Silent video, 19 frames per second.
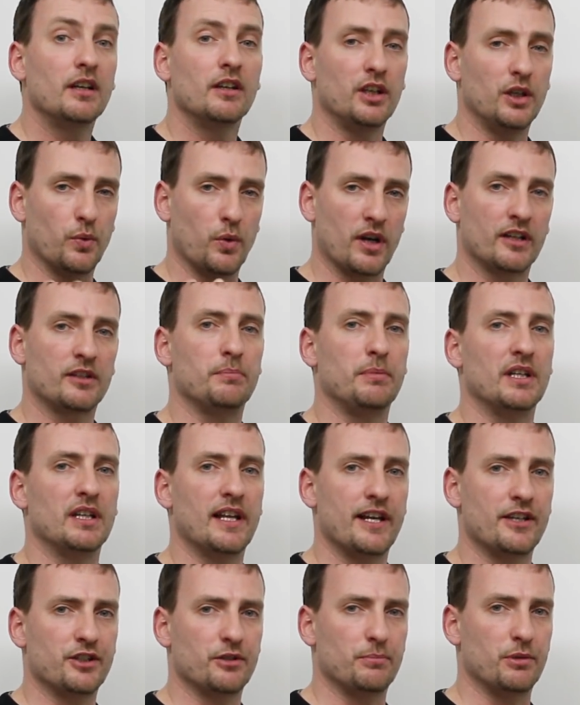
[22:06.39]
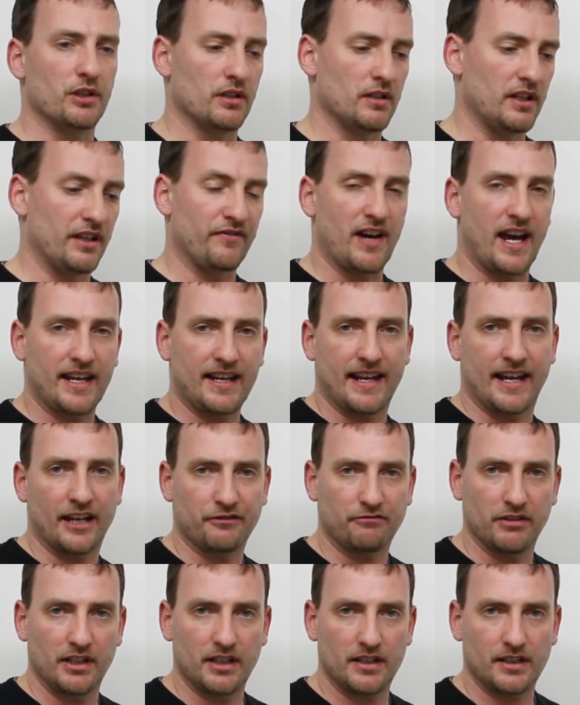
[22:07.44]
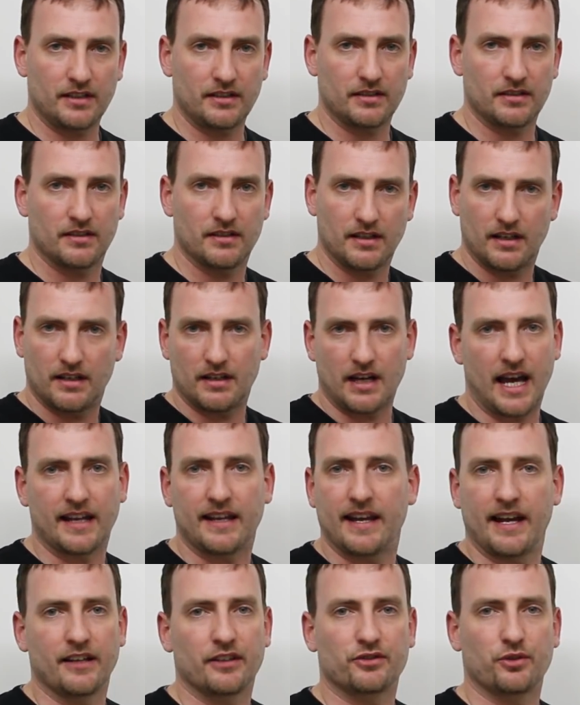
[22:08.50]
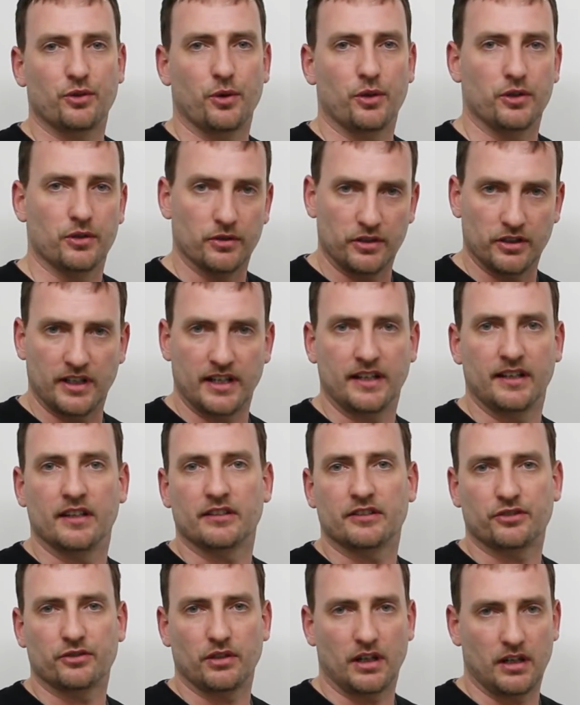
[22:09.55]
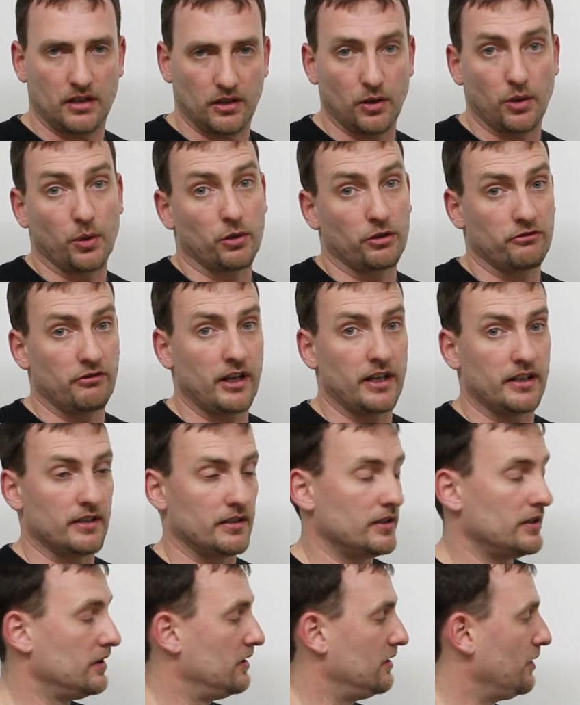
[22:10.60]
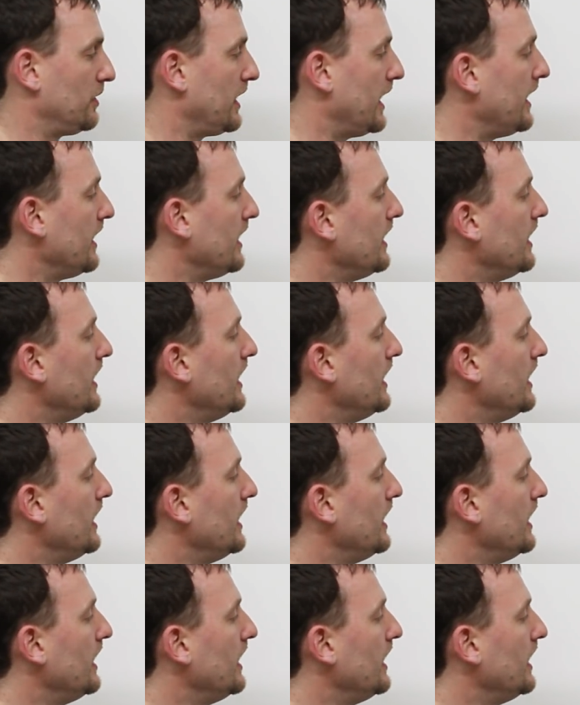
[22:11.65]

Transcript: You want it to be legible. If I can't read it, I can't score you. You're getting a lower grade, okay?